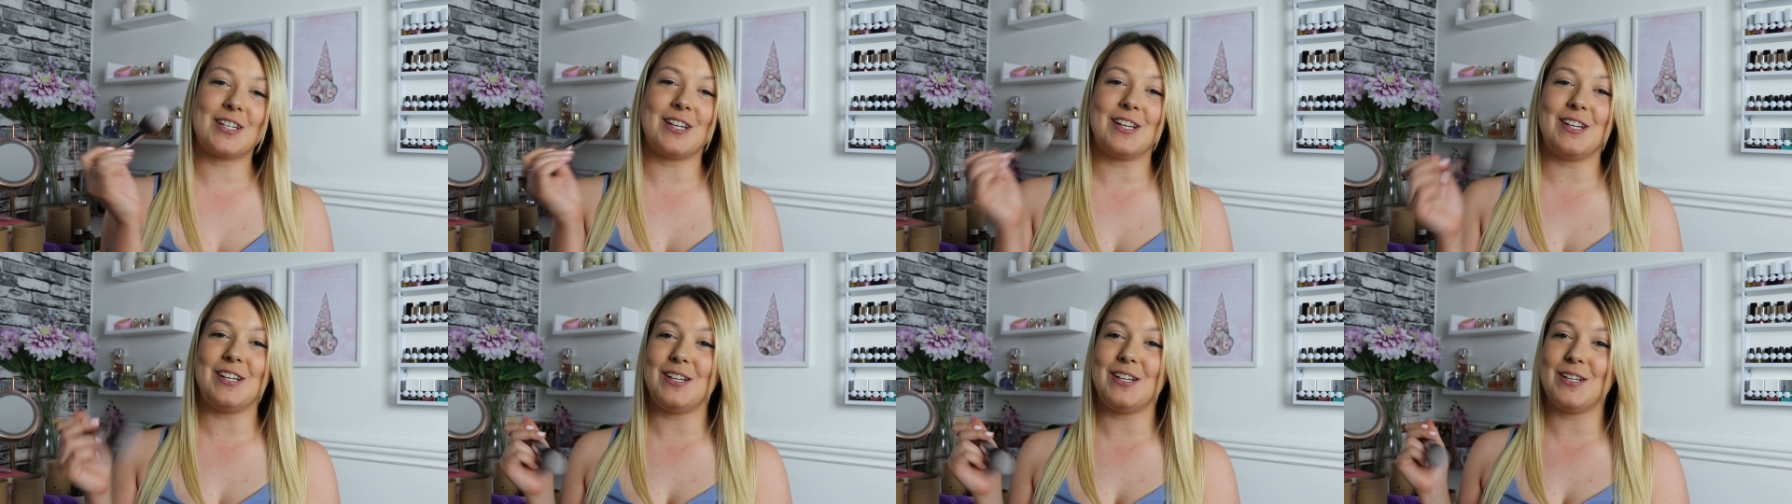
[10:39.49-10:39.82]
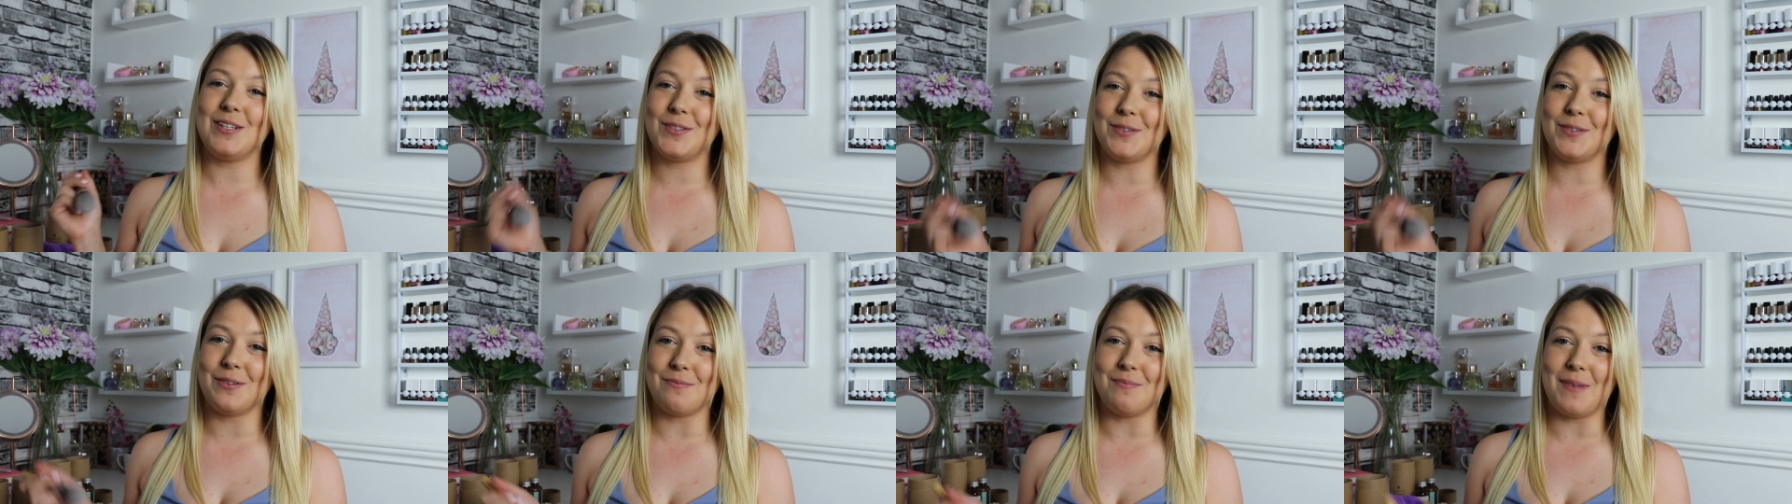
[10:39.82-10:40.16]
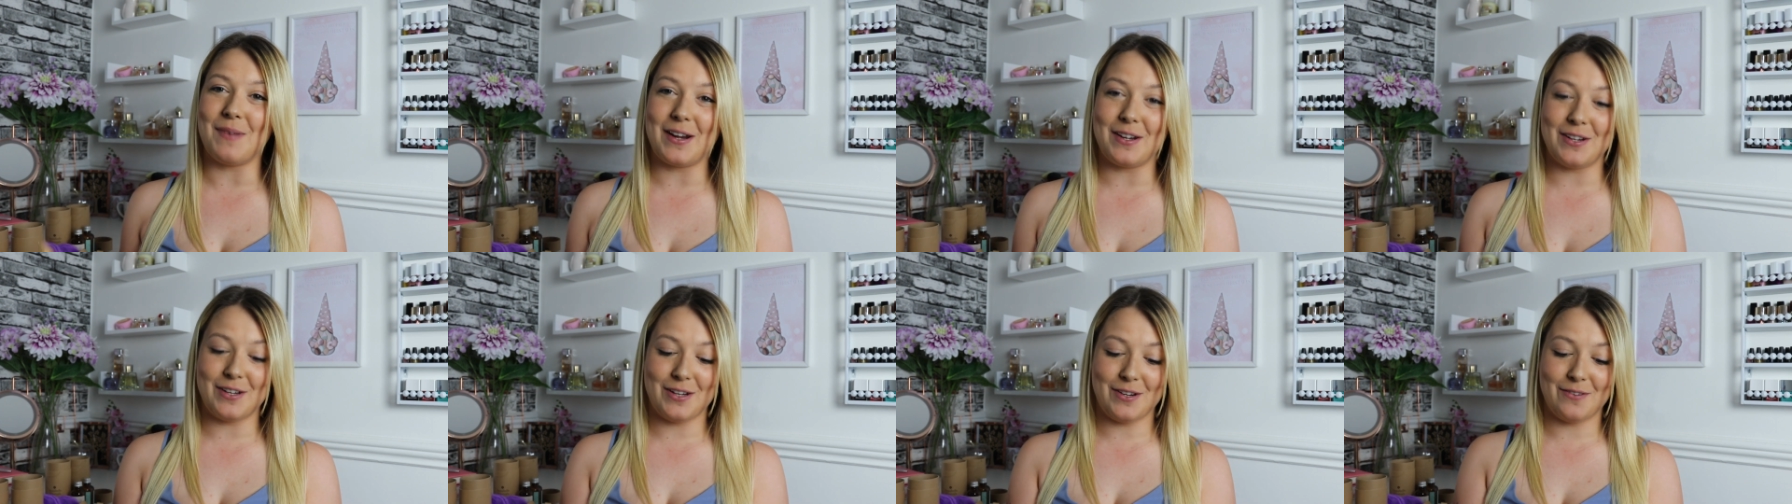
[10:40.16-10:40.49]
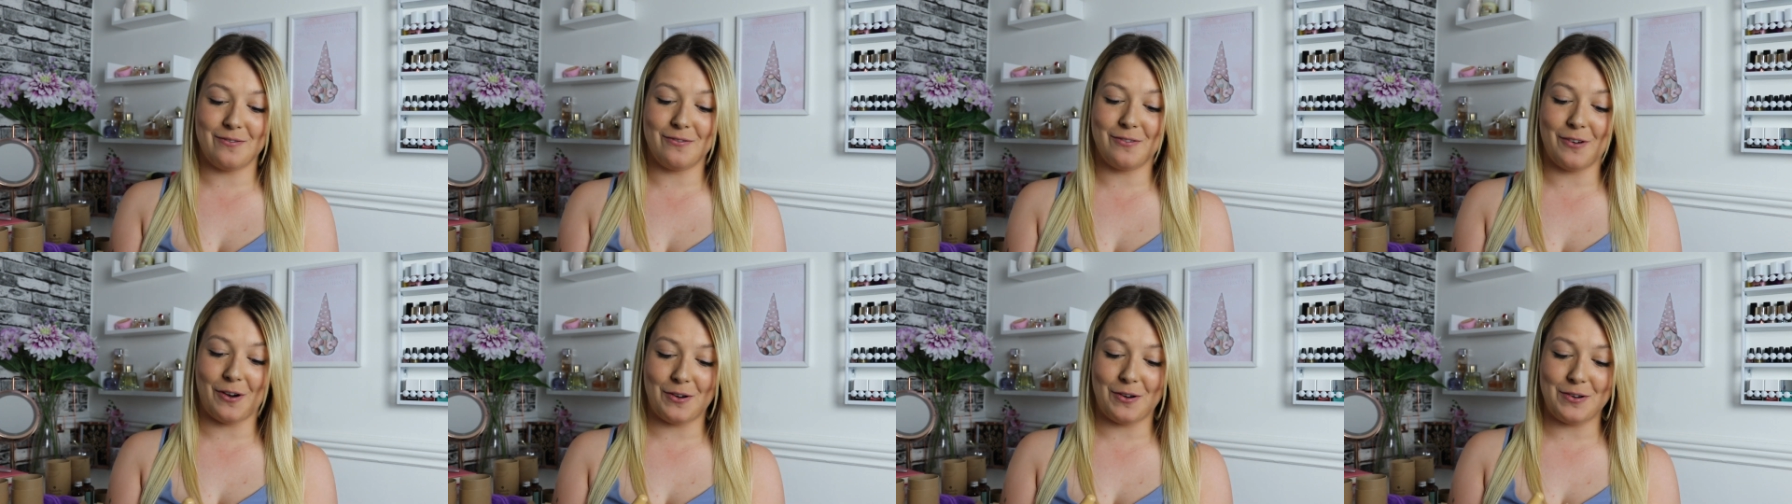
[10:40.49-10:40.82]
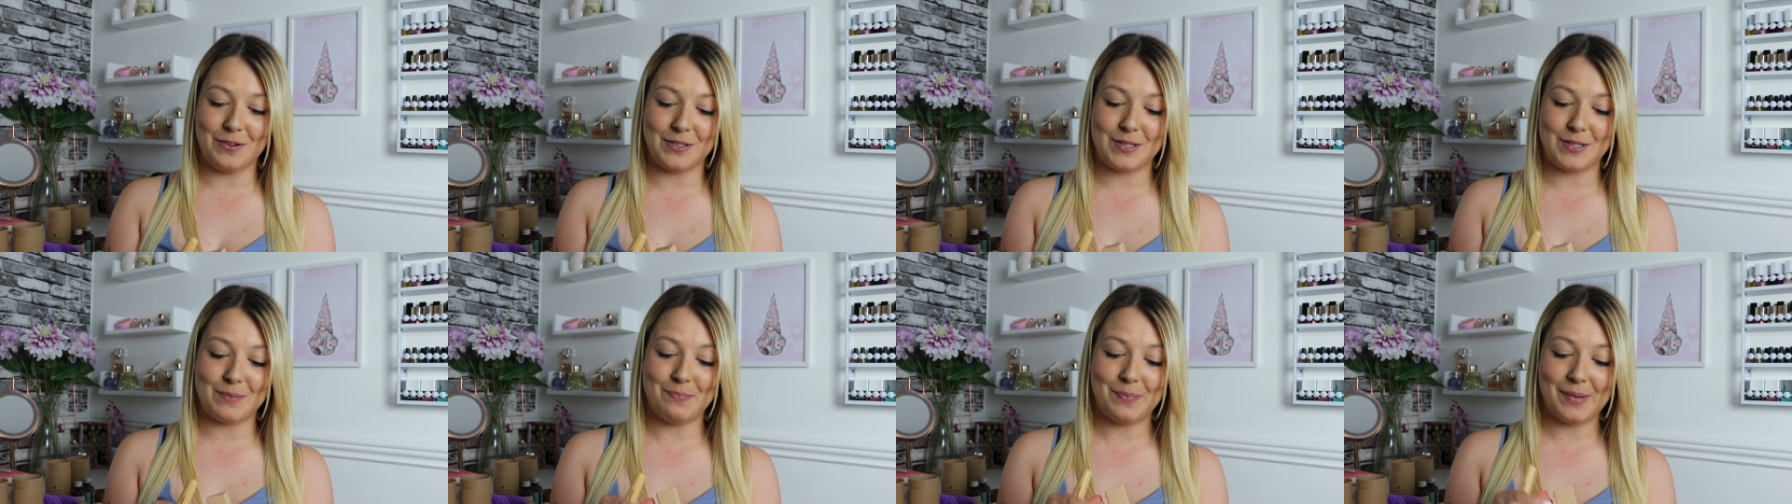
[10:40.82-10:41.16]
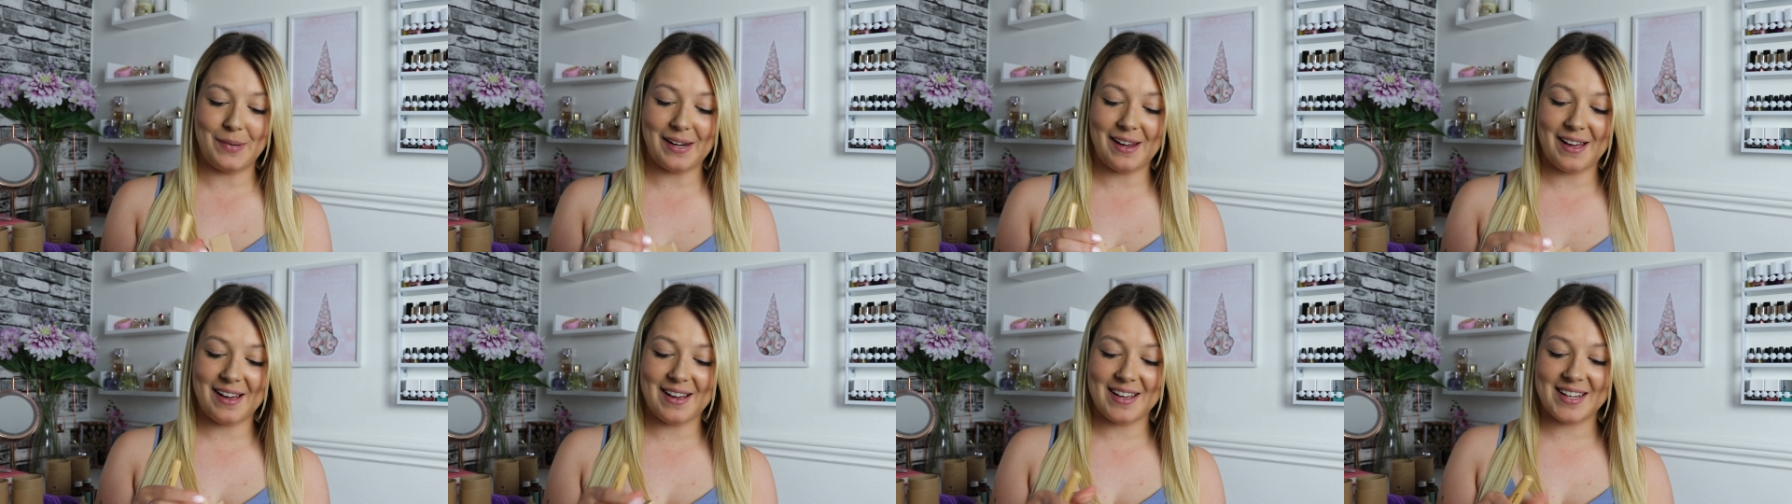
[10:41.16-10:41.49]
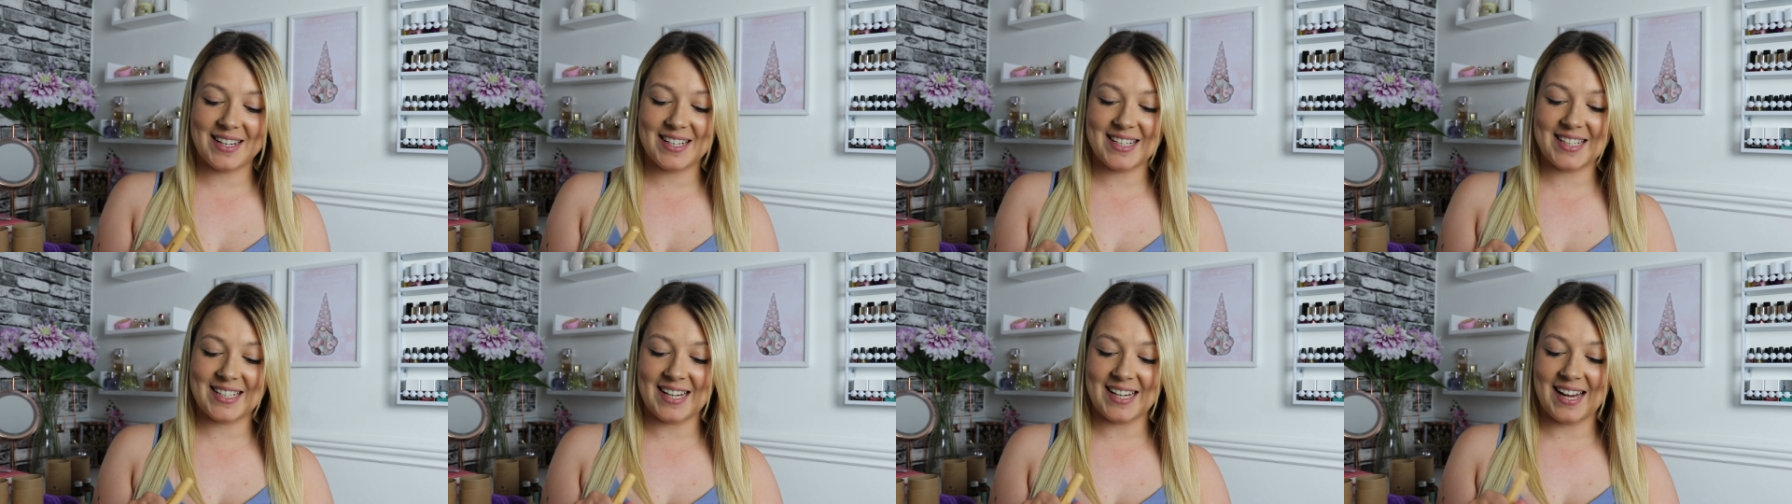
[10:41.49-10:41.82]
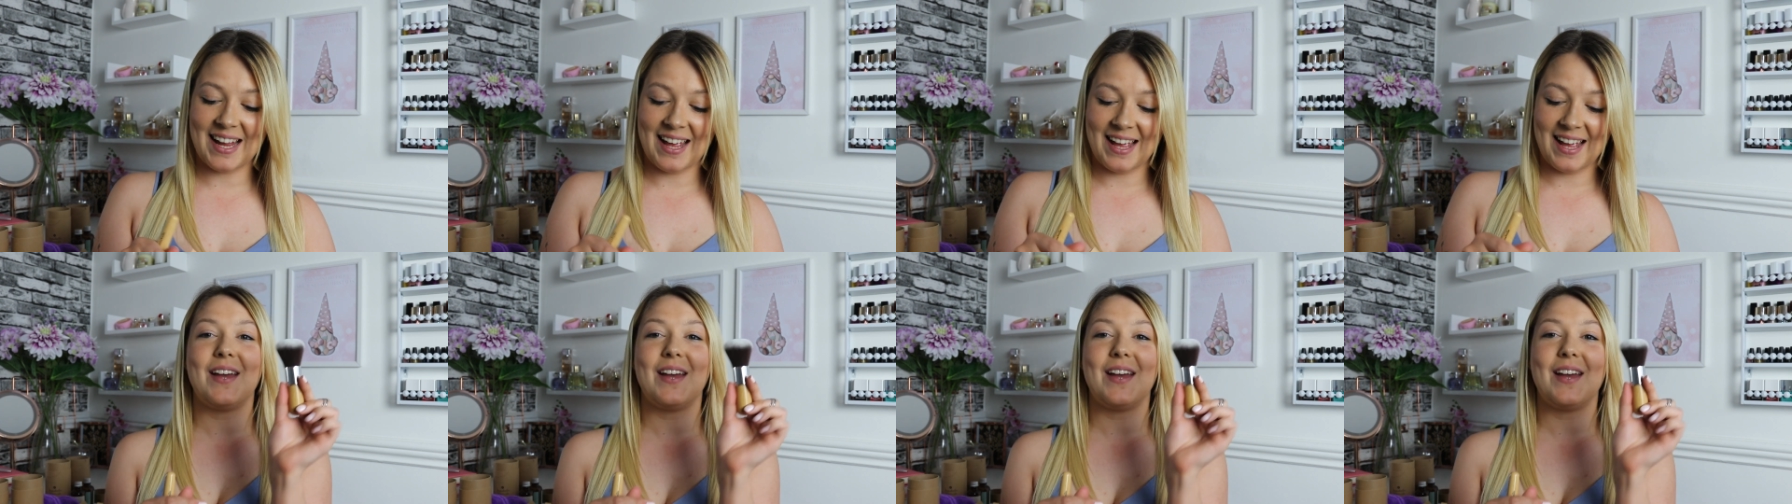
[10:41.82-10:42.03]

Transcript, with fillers: to use with my new rose blush